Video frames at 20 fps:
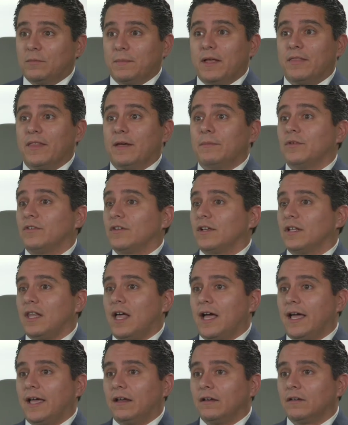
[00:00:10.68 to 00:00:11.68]
about them as a
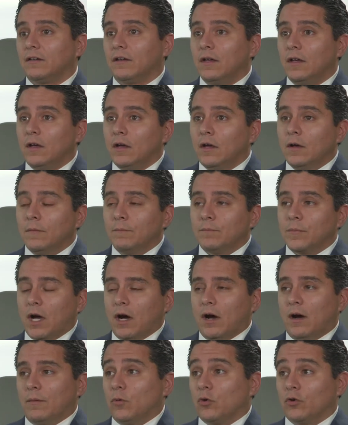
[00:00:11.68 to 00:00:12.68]
client
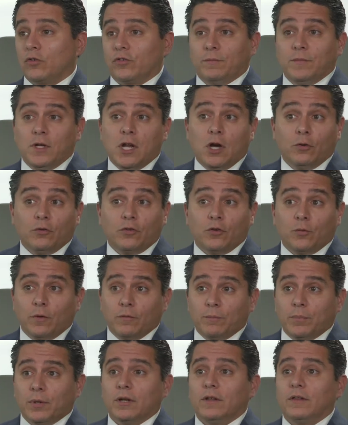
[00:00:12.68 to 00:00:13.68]
um, or some notes that we
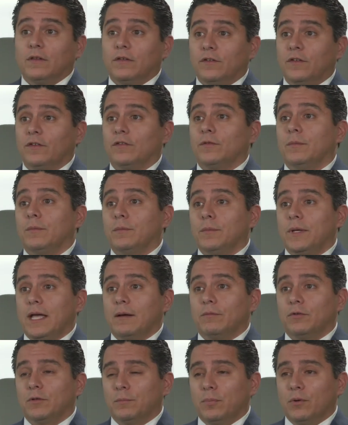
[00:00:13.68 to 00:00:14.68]
put in the system, being
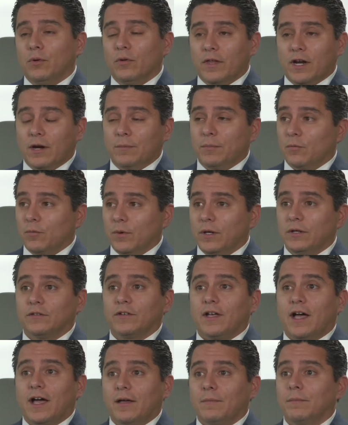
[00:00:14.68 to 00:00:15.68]
able to pull that up in real
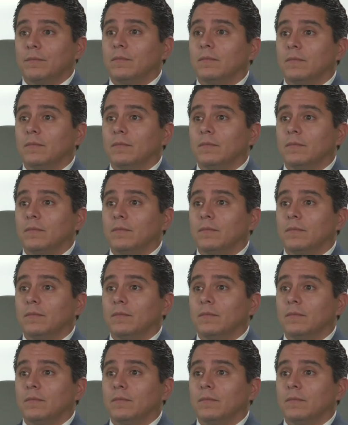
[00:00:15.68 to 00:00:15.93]
time